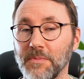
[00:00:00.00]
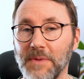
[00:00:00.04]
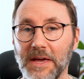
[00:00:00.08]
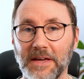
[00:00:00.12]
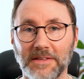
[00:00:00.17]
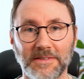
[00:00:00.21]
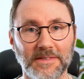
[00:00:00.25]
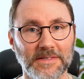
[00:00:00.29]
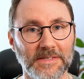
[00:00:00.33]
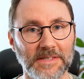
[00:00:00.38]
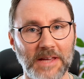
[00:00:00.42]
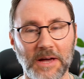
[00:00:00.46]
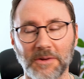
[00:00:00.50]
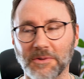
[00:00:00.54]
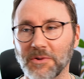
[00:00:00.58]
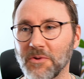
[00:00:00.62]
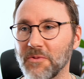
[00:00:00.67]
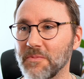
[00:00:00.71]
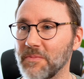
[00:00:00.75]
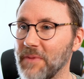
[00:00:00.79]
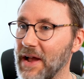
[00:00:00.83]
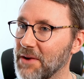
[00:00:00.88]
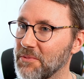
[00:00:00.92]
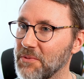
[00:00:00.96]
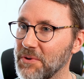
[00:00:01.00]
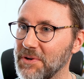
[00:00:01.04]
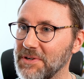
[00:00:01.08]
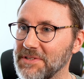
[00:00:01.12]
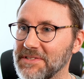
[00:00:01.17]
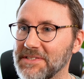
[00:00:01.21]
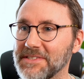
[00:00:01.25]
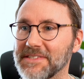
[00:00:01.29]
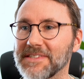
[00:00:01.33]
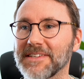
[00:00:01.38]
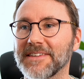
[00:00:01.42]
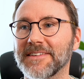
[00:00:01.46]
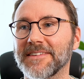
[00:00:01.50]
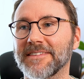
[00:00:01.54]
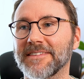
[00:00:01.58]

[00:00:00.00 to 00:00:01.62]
make the sound go backwards.